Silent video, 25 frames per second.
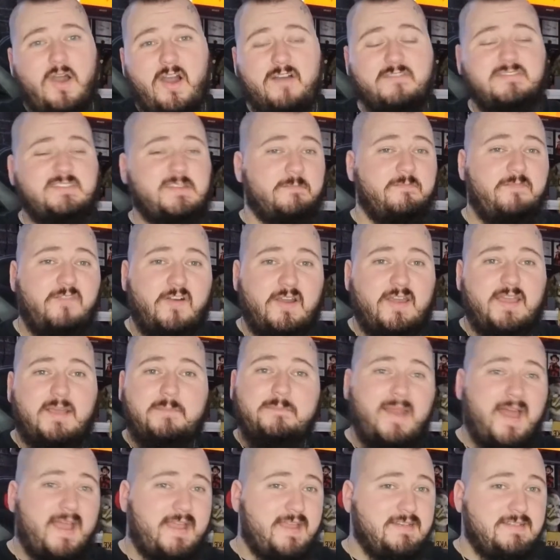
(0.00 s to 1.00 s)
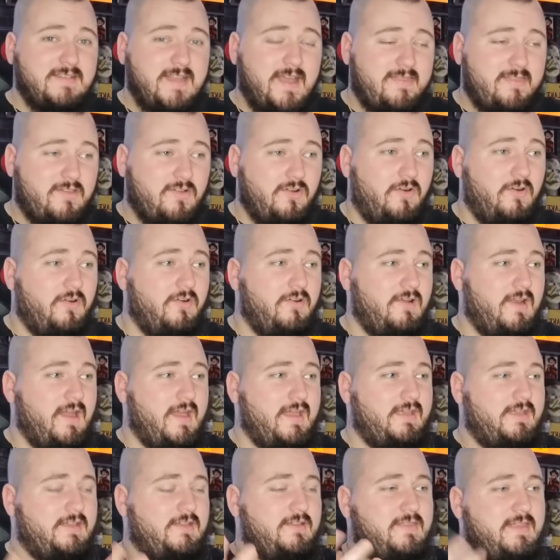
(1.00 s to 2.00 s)
of symphonic black and deathcore,
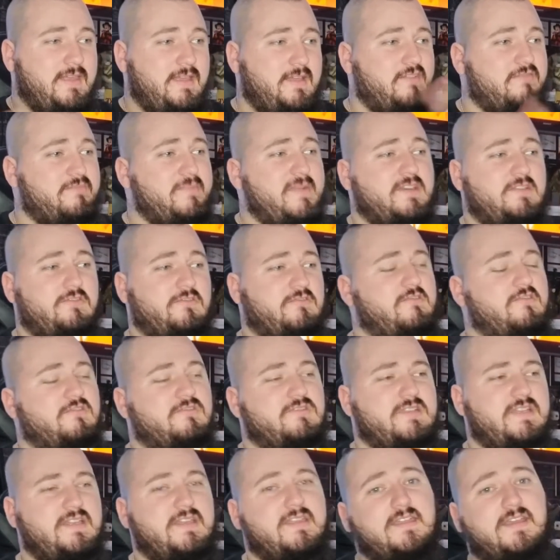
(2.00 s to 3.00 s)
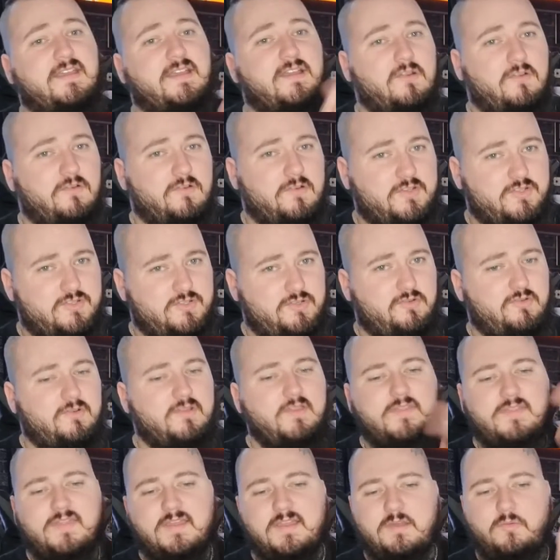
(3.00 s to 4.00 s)
like you think of Mental Cruelty, you think of Lorna Shore,
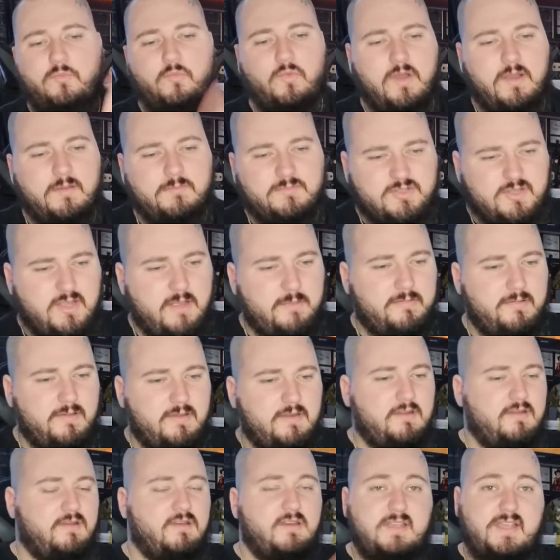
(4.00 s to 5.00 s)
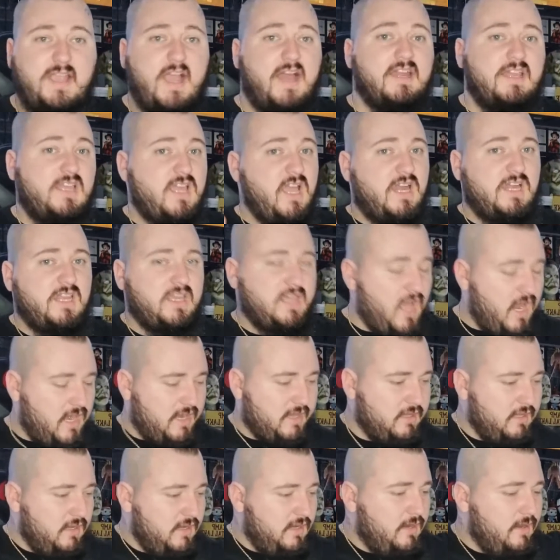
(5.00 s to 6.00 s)
you think of Worm Shepherd, yada yada
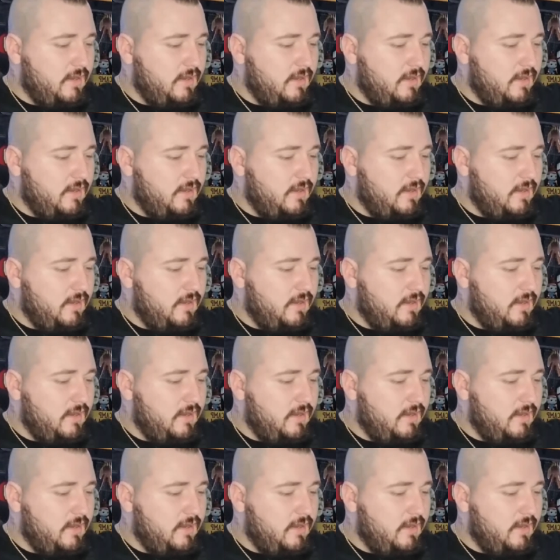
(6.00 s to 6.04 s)
yada.